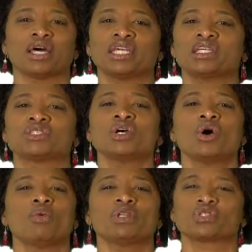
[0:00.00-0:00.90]
It is,
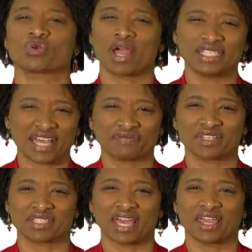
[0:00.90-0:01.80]
what does Christ have to
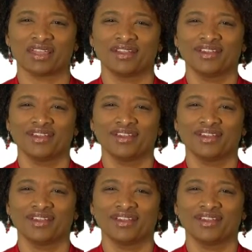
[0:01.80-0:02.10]
say?